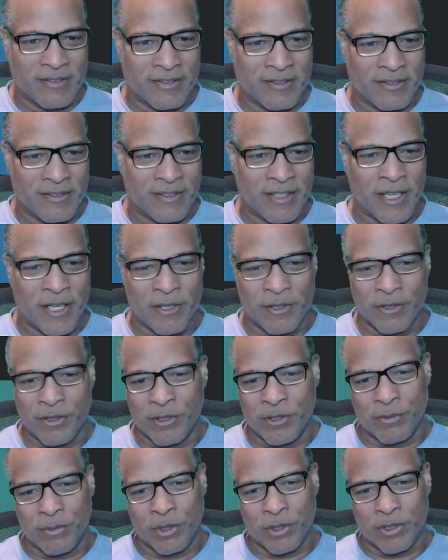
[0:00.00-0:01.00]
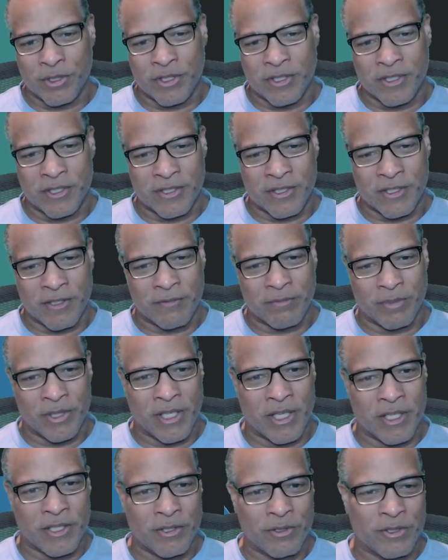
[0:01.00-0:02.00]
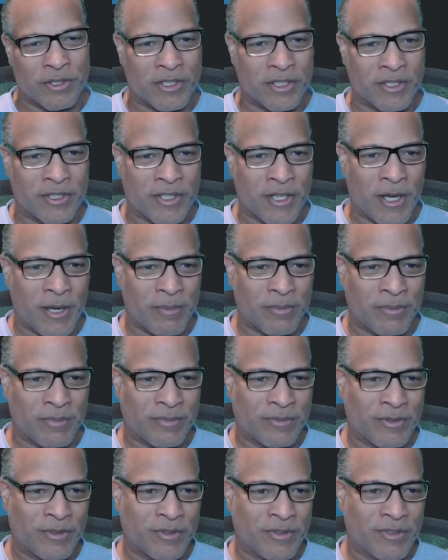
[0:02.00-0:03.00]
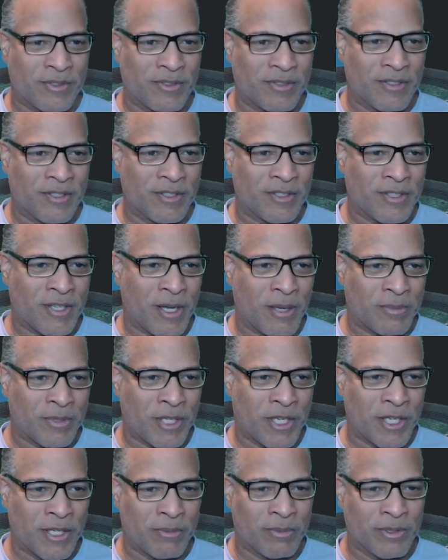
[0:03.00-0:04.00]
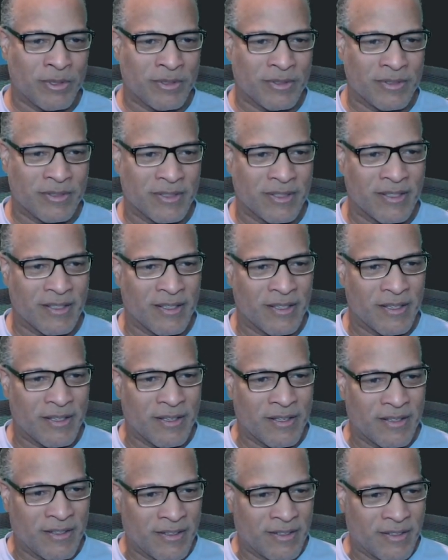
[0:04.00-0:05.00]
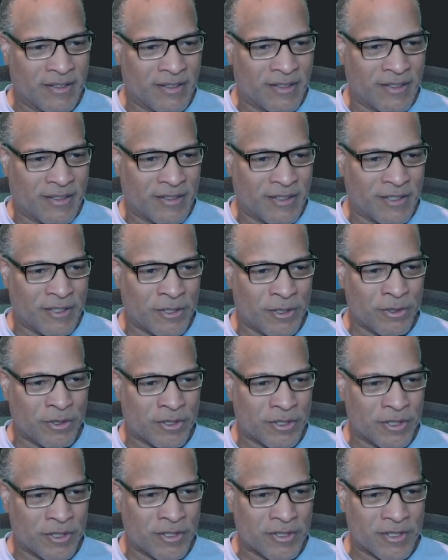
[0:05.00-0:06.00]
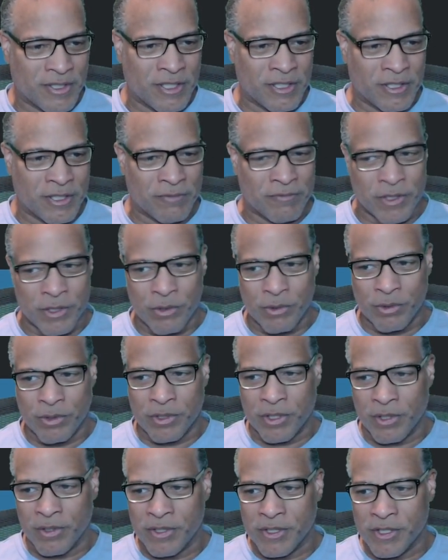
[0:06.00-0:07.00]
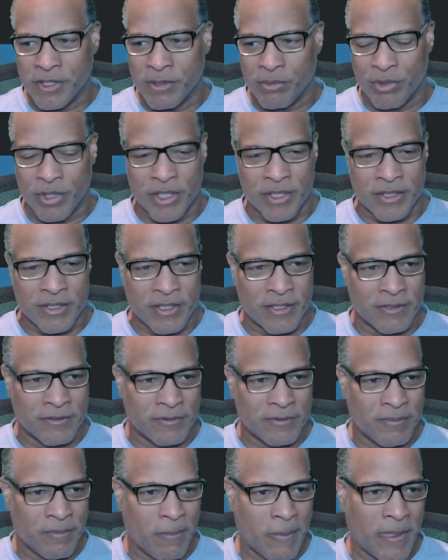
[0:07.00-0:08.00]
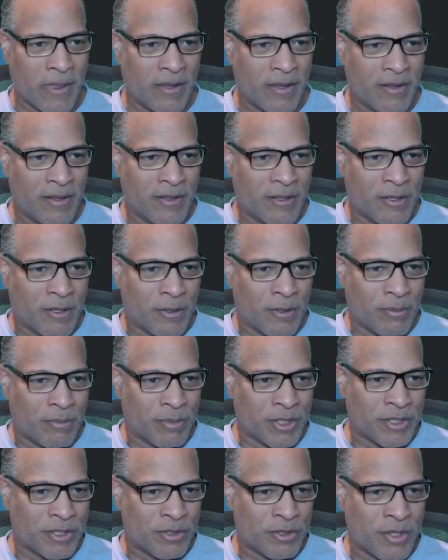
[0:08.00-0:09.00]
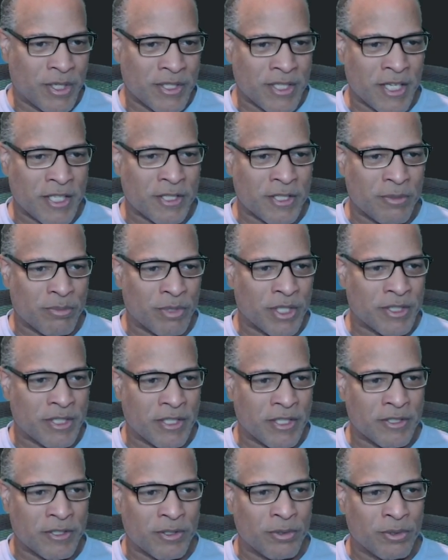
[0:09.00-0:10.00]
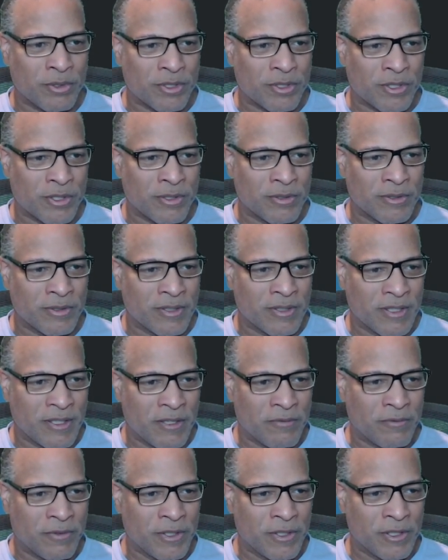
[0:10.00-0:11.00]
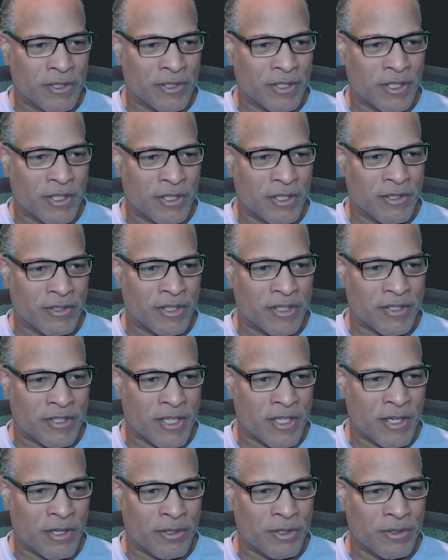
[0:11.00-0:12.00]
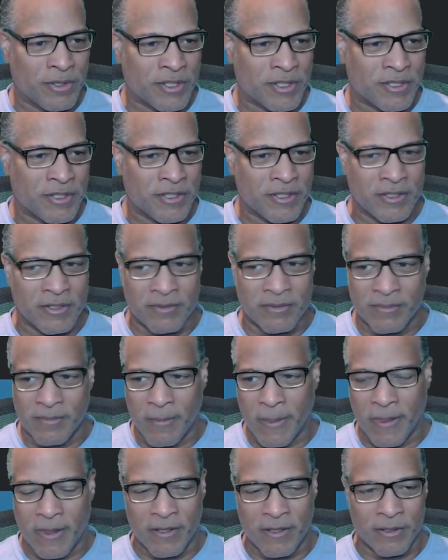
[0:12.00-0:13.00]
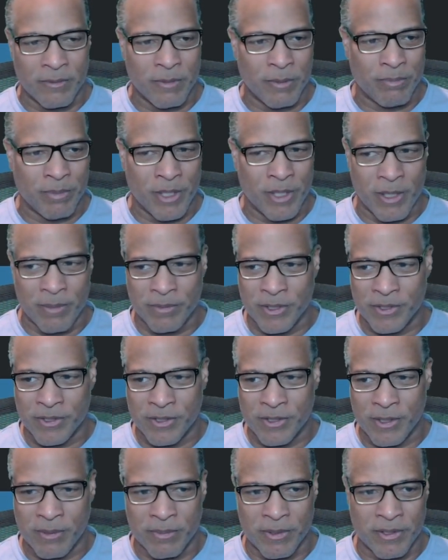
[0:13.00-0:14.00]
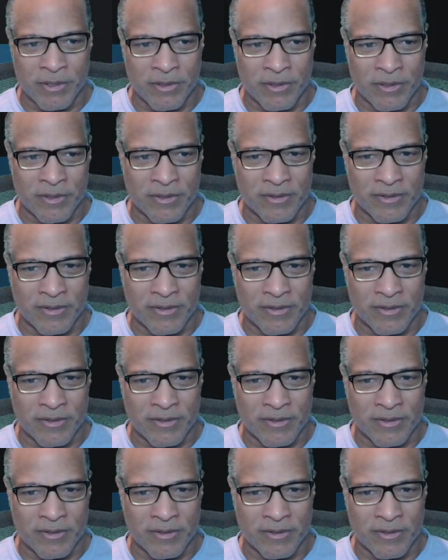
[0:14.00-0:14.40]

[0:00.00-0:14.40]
Like, I don't use most of this stuff, but I use the top table. I use this, the individual currency breakdown, but the transaction breakdown is cool. So if we look here at Tau USD, let me pop this up here.